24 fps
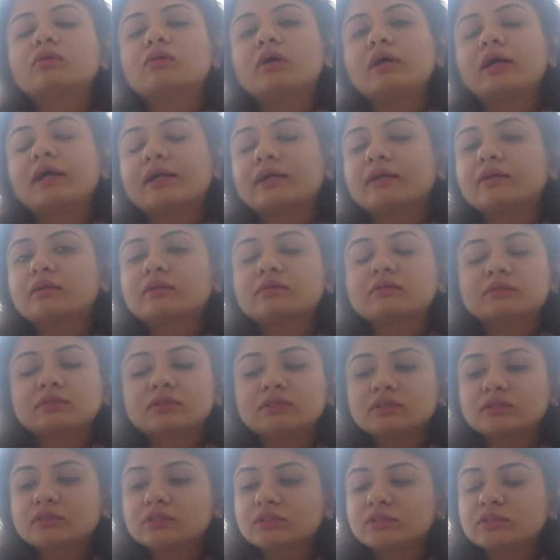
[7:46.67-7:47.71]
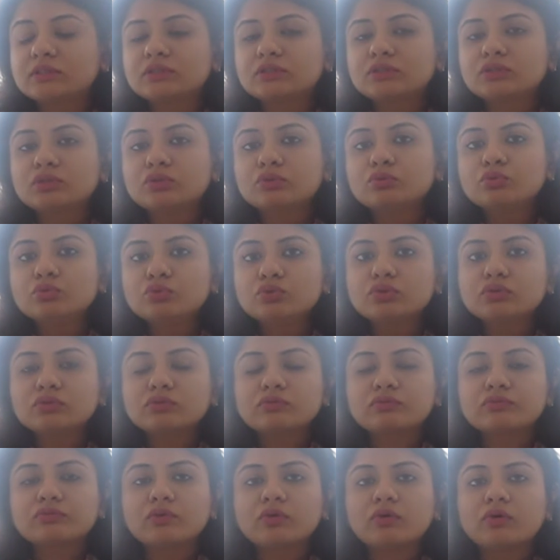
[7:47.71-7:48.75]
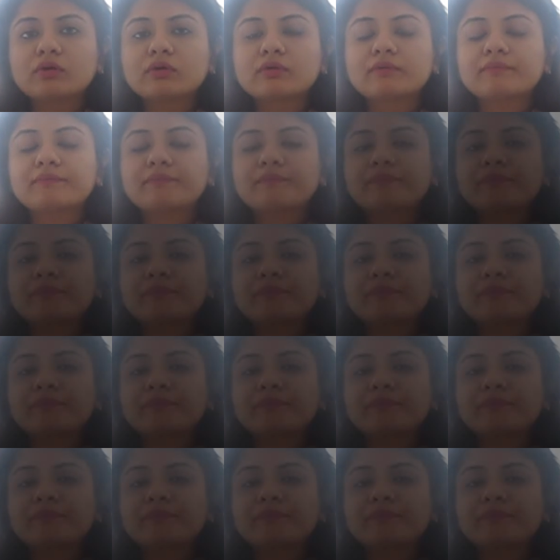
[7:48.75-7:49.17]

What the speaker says: and since it is used for